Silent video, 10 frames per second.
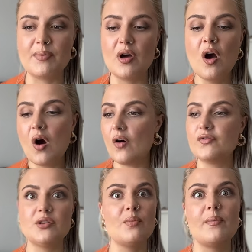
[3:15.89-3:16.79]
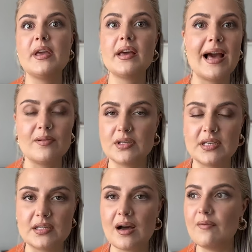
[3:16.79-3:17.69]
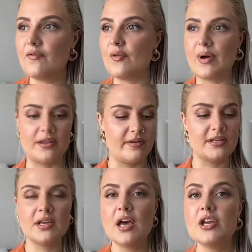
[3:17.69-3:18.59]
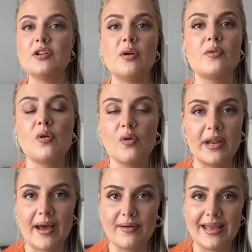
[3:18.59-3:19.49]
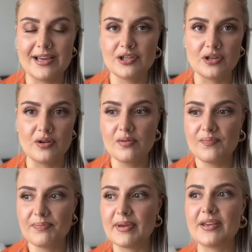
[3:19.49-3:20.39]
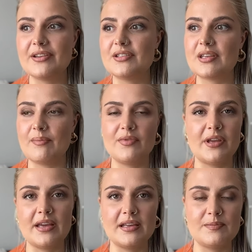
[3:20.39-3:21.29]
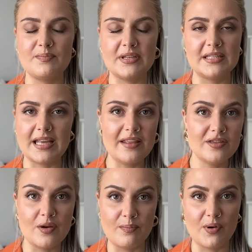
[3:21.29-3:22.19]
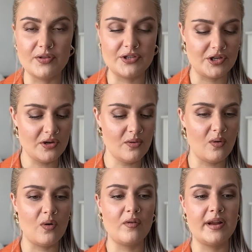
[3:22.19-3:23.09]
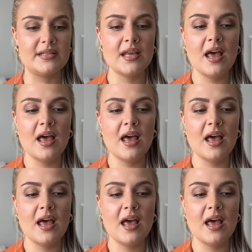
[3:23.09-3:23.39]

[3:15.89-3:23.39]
But often when we encounter discomfort, whether it's calling out an issue because something has been said that bothered you, or it's